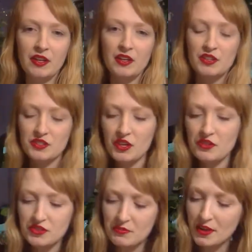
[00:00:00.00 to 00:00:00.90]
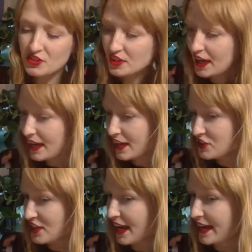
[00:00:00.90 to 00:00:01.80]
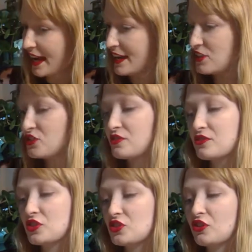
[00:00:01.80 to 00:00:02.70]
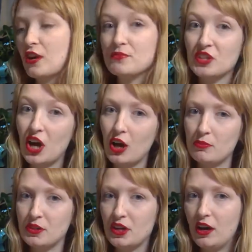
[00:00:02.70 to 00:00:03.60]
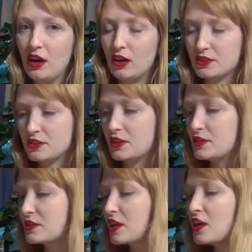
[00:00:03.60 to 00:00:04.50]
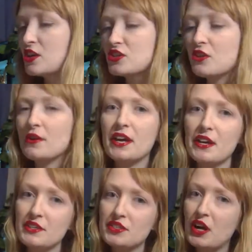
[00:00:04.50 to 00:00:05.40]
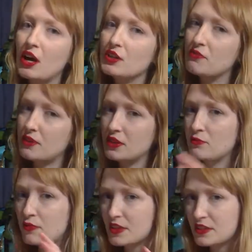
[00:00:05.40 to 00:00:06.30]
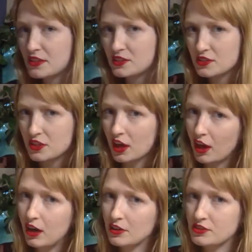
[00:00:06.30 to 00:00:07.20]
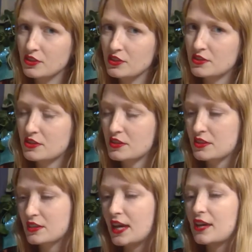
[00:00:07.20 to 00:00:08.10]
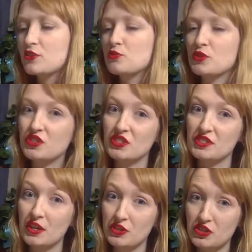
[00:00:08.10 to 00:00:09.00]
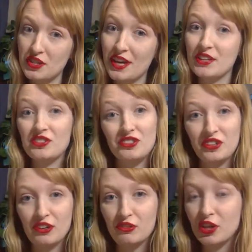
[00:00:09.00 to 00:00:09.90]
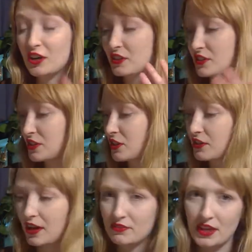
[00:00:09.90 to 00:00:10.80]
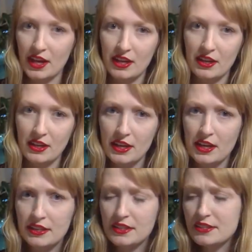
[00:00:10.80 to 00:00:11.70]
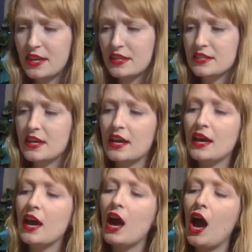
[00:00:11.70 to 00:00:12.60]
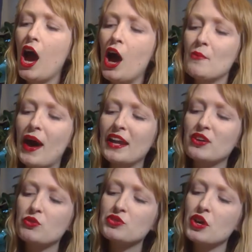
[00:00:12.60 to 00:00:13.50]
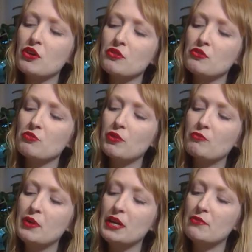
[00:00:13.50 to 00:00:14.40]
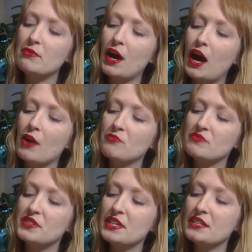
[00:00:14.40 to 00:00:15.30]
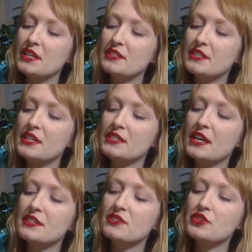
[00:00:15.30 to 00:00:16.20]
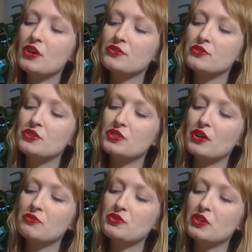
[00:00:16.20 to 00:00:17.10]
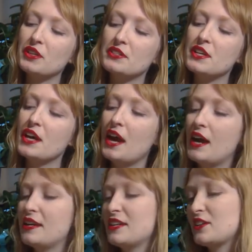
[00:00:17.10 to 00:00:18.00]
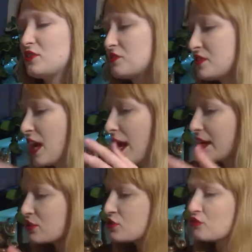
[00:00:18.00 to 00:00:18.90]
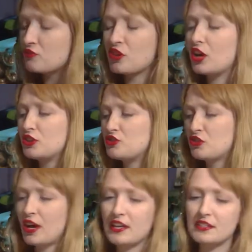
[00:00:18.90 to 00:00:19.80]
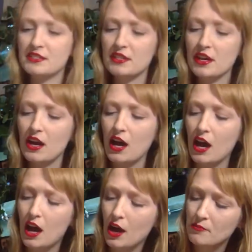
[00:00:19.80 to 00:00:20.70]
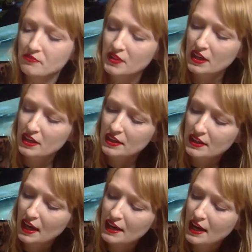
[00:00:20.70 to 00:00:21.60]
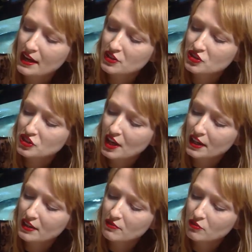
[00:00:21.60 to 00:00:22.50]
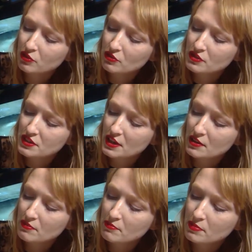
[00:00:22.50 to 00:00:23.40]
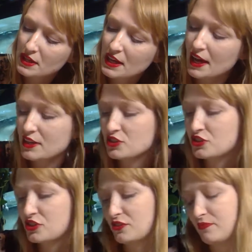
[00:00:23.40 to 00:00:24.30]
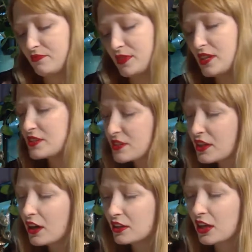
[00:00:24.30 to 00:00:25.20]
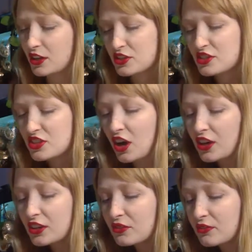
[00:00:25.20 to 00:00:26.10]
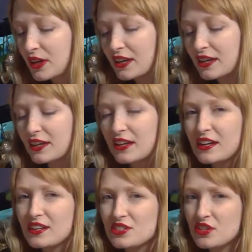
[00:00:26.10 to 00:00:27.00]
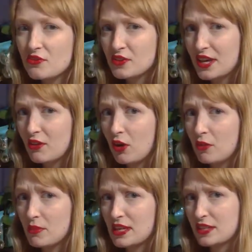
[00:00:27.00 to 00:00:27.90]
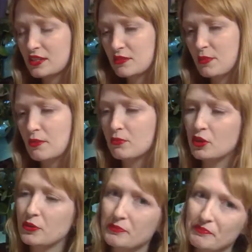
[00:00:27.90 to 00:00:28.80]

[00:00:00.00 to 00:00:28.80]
So to measure KH, KH describes carbonate hardness. So it is kind of an affinity to the hardness scales, which is like GH, general hardness. I don't have that in this test kit. And also with TDS. TDS is total dissolved solids, and it contains sort of nitrates. KH can influence it. pH is kind of like a sign of it. So if you get what I mean, it's a bit more...